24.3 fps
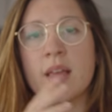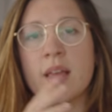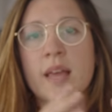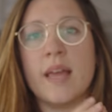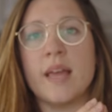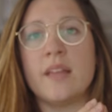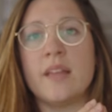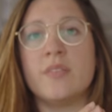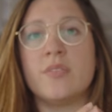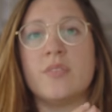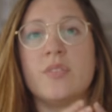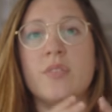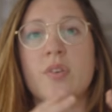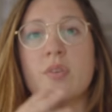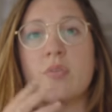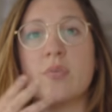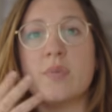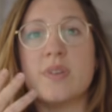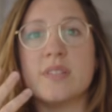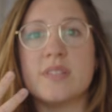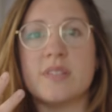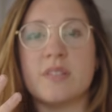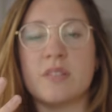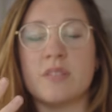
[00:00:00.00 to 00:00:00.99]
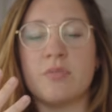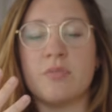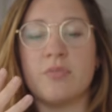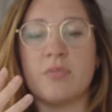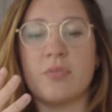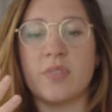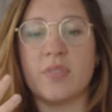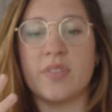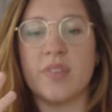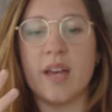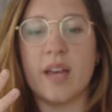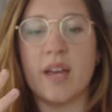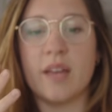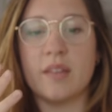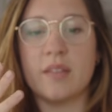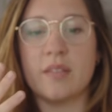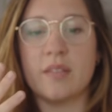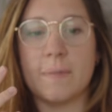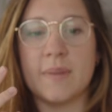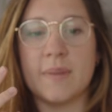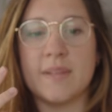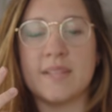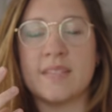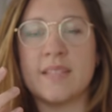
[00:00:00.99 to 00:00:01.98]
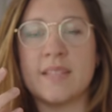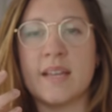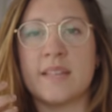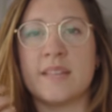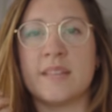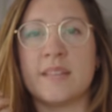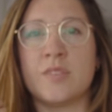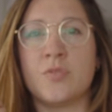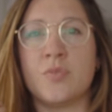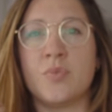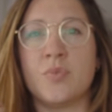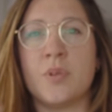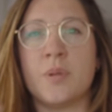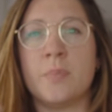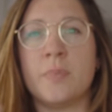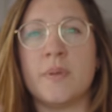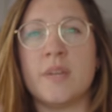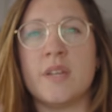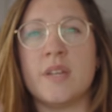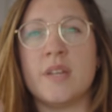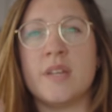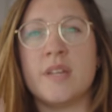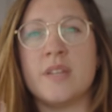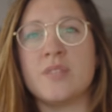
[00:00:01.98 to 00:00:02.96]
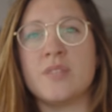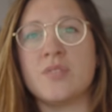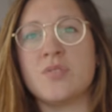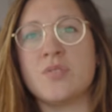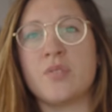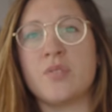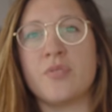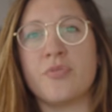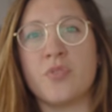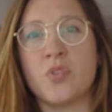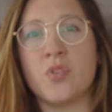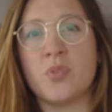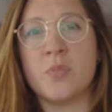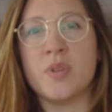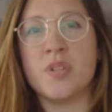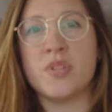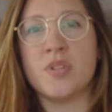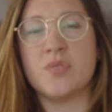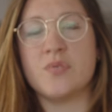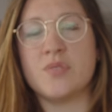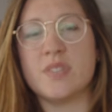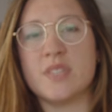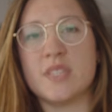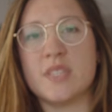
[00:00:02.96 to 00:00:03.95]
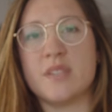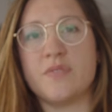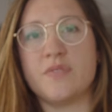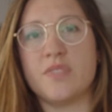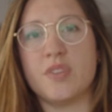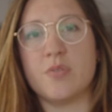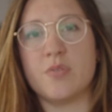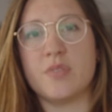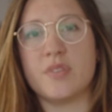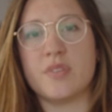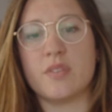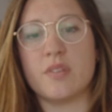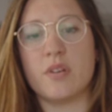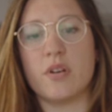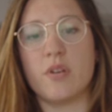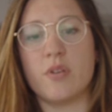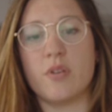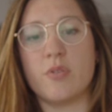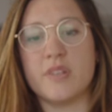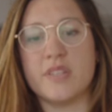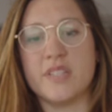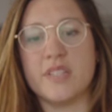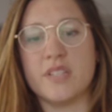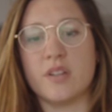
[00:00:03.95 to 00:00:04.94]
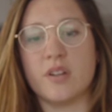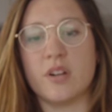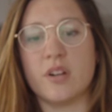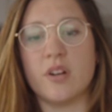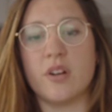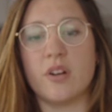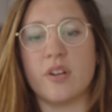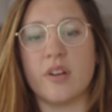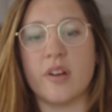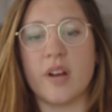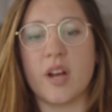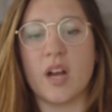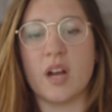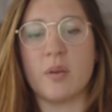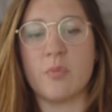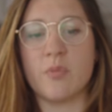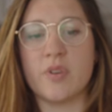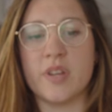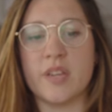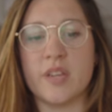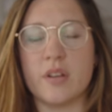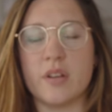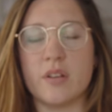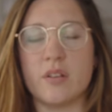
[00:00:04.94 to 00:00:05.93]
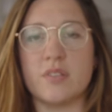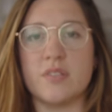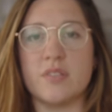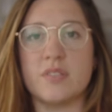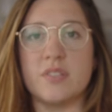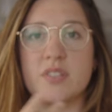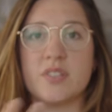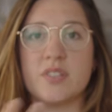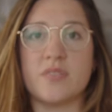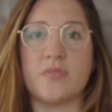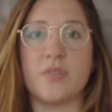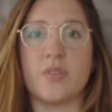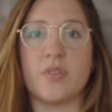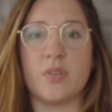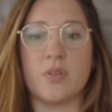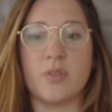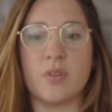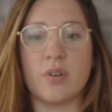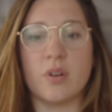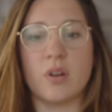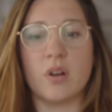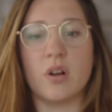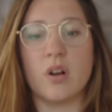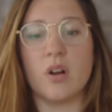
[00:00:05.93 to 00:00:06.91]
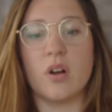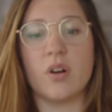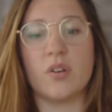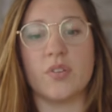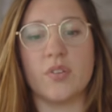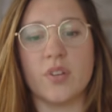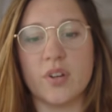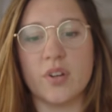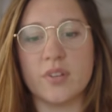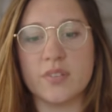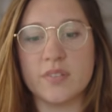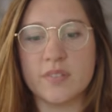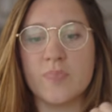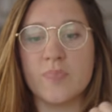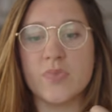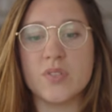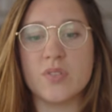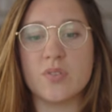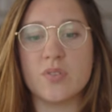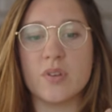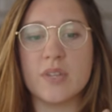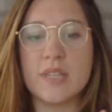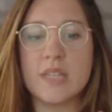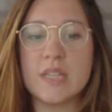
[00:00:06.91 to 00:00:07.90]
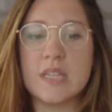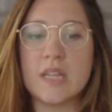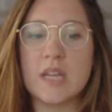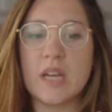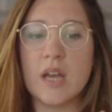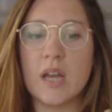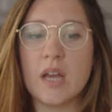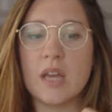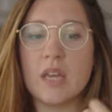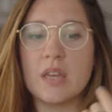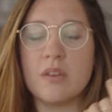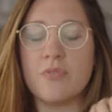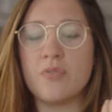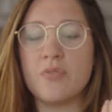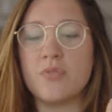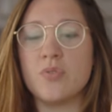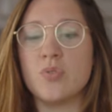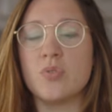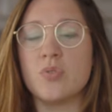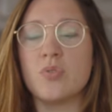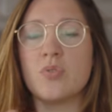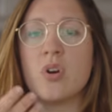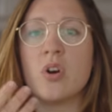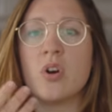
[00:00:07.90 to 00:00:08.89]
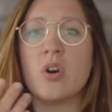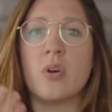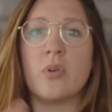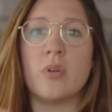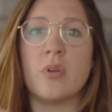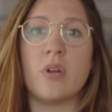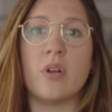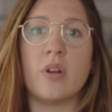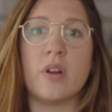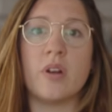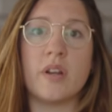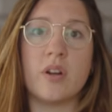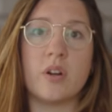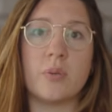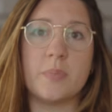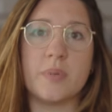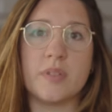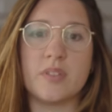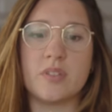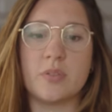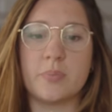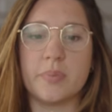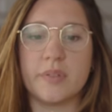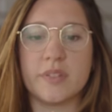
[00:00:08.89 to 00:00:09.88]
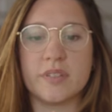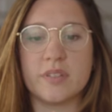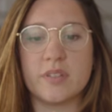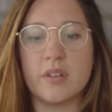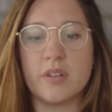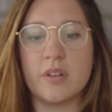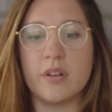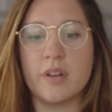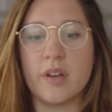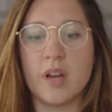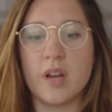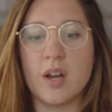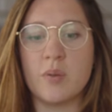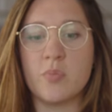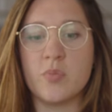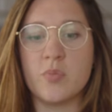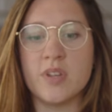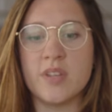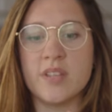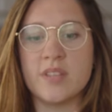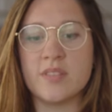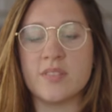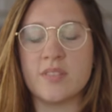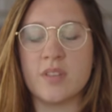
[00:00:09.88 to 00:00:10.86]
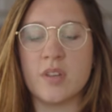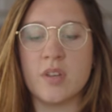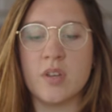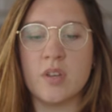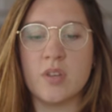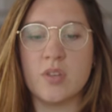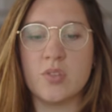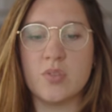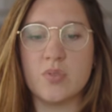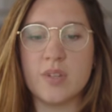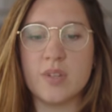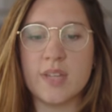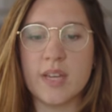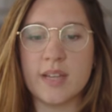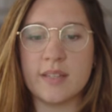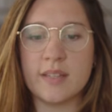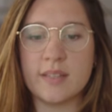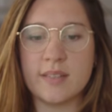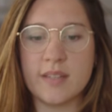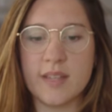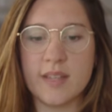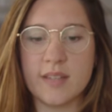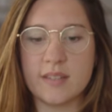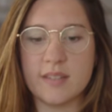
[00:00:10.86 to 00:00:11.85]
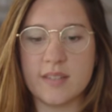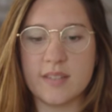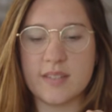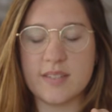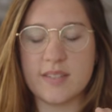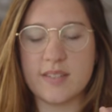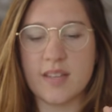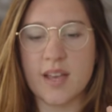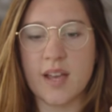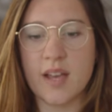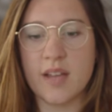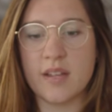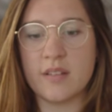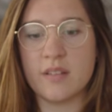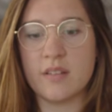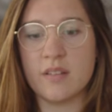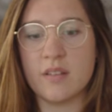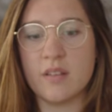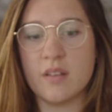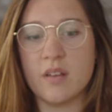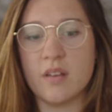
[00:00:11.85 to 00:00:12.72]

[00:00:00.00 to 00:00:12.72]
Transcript: And the reason for that is that it will be easier for me to see if there is already a color harmony on this photo or not. So here, if you know a little bit about color harmonies, you can then decide